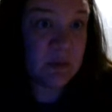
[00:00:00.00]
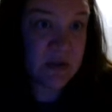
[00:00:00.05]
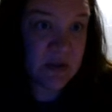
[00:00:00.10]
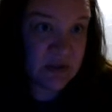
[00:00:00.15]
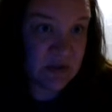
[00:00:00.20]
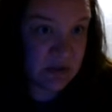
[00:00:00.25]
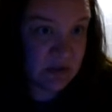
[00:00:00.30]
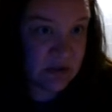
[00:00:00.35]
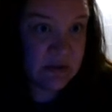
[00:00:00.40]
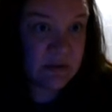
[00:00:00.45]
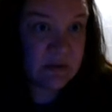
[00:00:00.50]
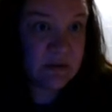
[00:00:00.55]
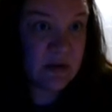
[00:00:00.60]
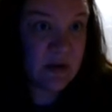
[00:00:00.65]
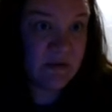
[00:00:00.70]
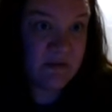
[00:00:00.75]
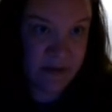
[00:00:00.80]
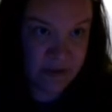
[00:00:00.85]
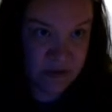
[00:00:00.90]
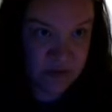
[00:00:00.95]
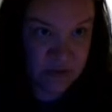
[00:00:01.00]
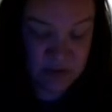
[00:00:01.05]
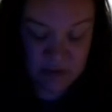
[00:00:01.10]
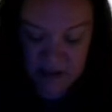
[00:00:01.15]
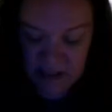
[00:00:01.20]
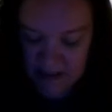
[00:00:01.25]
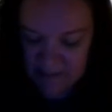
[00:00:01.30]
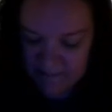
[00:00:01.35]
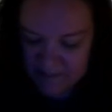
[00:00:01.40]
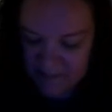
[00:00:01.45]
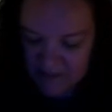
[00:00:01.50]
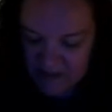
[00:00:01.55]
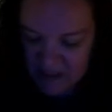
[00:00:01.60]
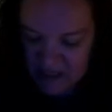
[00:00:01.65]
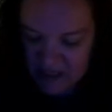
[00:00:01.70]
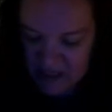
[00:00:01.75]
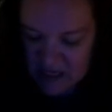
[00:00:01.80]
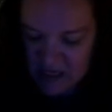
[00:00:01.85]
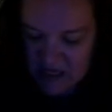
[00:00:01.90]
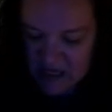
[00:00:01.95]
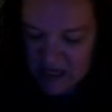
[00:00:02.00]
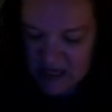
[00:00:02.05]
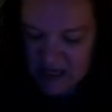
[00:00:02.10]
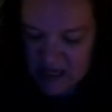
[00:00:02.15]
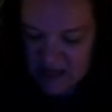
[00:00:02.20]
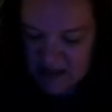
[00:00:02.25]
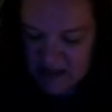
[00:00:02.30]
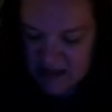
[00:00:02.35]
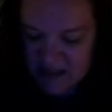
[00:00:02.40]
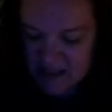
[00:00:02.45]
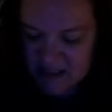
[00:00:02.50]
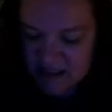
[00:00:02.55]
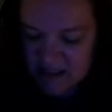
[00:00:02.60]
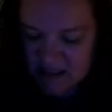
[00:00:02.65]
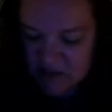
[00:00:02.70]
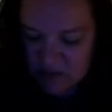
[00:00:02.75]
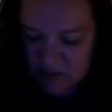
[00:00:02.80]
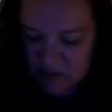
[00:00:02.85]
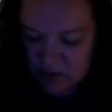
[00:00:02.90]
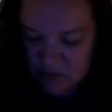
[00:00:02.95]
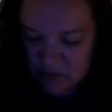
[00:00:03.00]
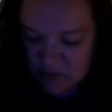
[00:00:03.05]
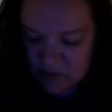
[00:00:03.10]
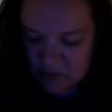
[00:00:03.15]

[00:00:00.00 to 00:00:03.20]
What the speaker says: prisoner eventually. And this